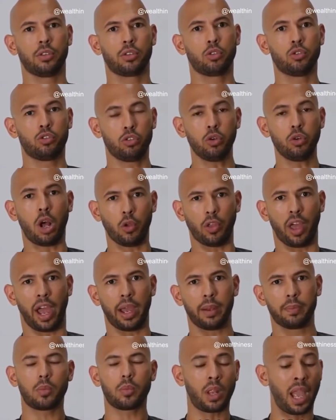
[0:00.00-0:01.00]
You do know
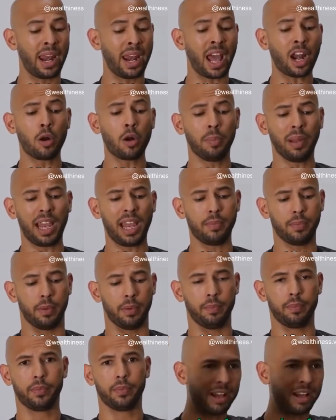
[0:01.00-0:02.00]
that. And I don't blame them.